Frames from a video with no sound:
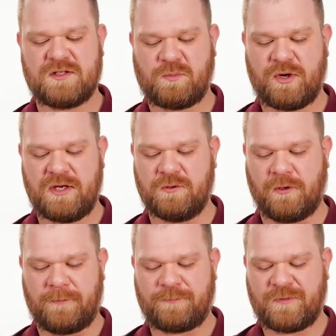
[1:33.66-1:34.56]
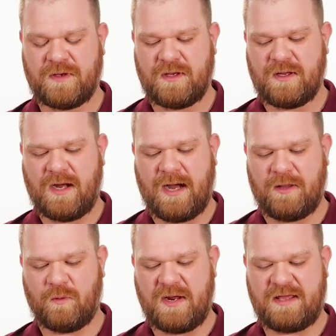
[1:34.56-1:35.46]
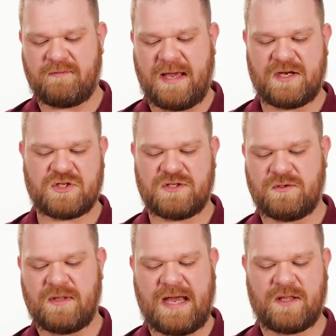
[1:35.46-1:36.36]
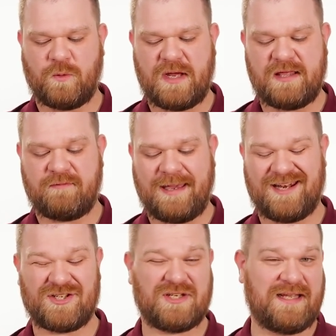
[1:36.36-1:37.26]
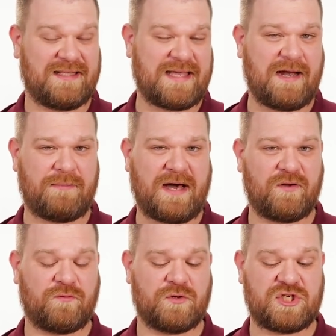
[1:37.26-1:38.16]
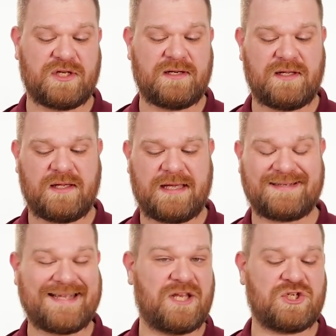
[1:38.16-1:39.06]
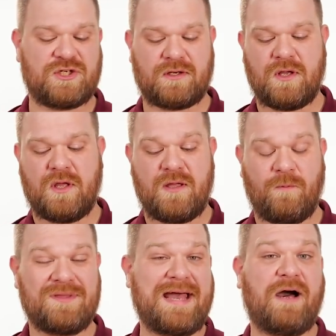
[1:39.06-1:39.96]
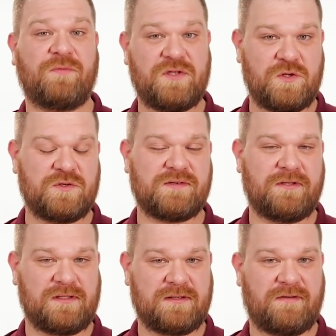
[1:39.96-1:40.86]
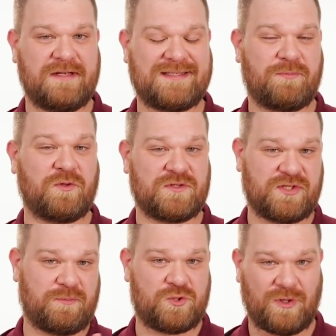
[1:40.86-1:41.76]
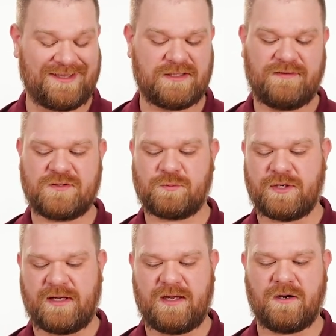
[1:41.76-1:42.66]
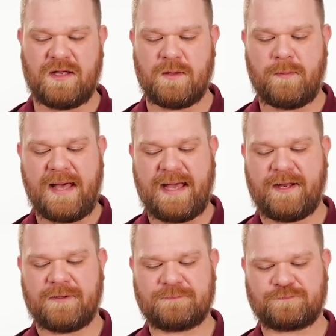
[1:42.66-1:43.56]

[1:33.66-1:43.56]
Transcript: It's pretty cool uh, the way they've managed to do that and the way they've managed to get that amount of rigidity and tension without the use of a, of a typical slip joint leaf spring here on the back.